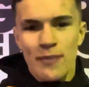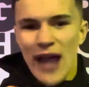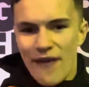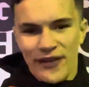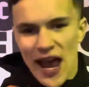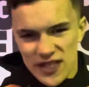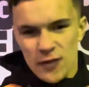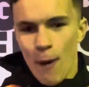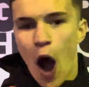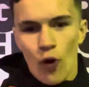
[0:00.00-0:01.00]
Gavin has a
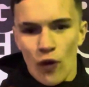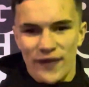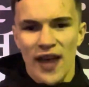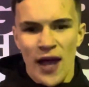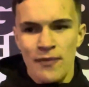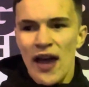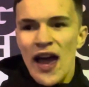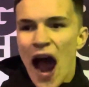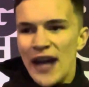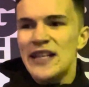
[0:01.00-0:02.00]
spar all the time,
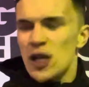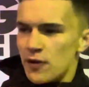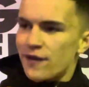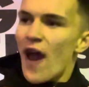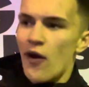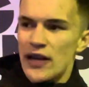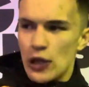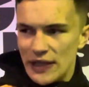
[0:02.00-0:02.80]
and he's going to be very good.